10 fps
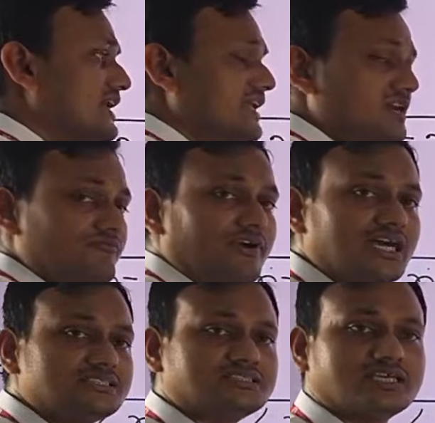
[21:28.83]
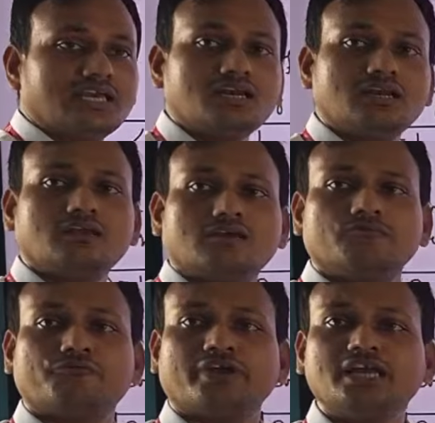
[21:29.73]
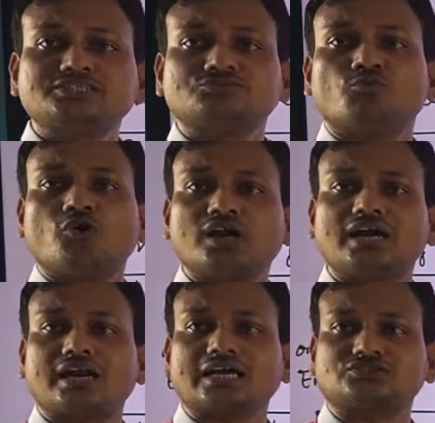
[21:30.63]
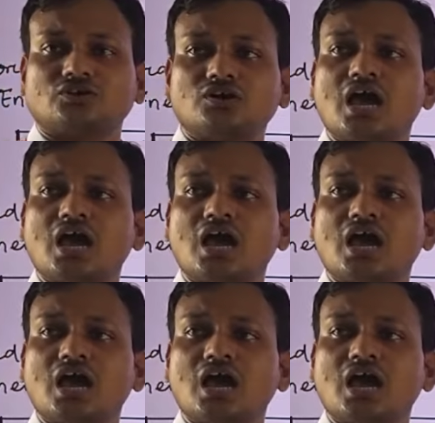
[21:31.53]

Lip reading: in first cell feels more attraction